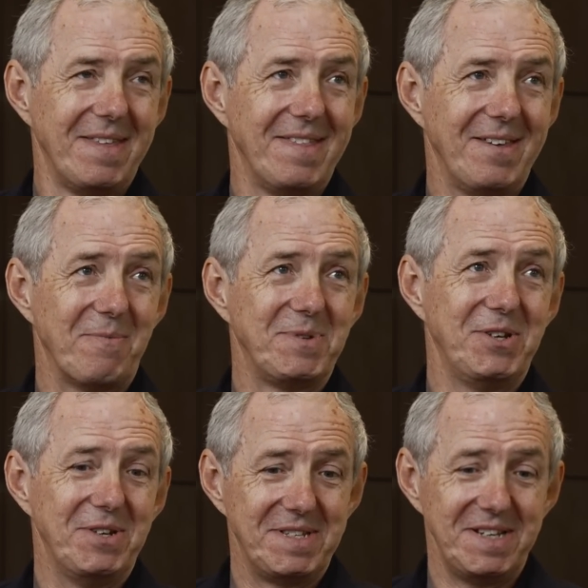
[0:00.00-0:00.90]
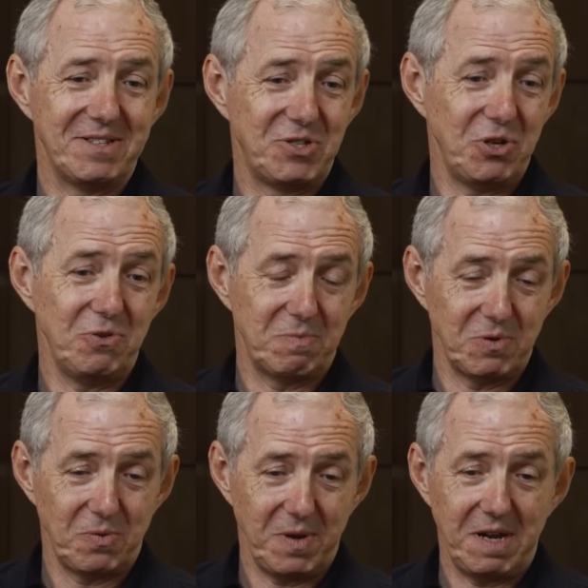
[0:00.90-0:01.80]
the opportunity to choose
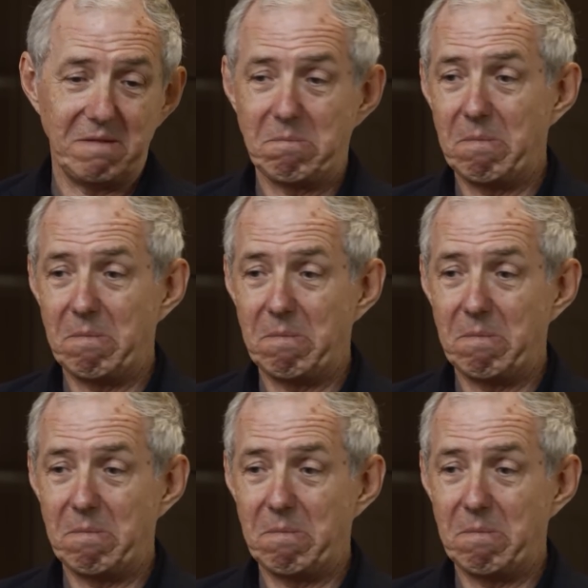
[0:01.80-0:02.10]
between